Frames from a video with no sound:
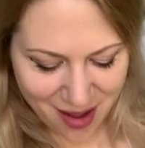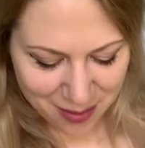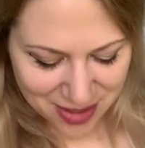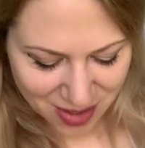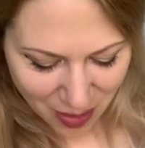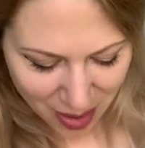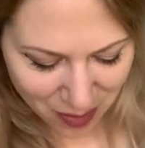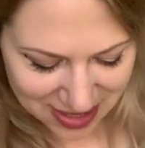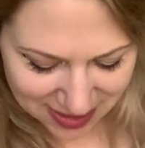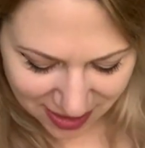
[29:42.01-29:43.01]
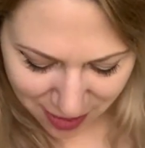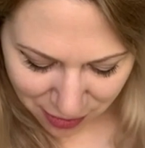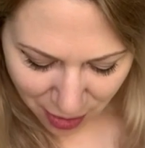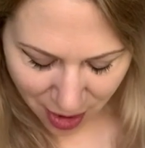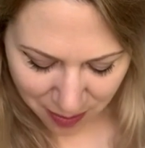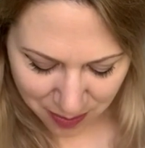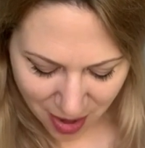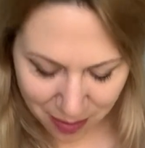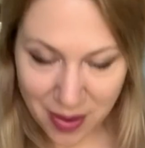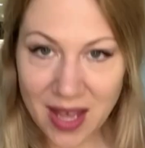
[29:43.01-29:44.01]
So I was looking for
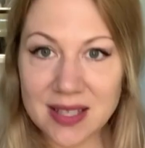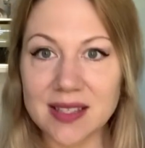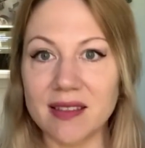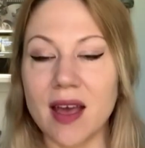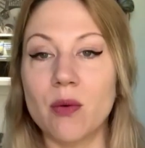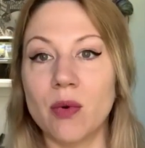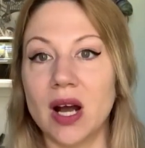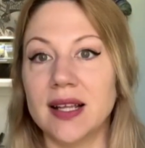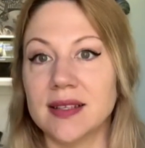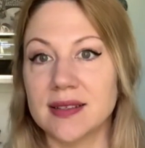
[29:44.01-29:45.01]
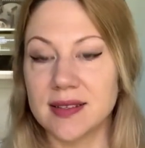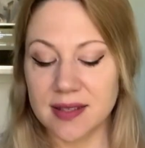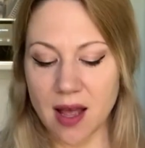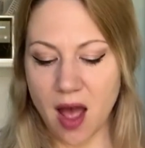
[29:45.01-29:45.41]
a base that was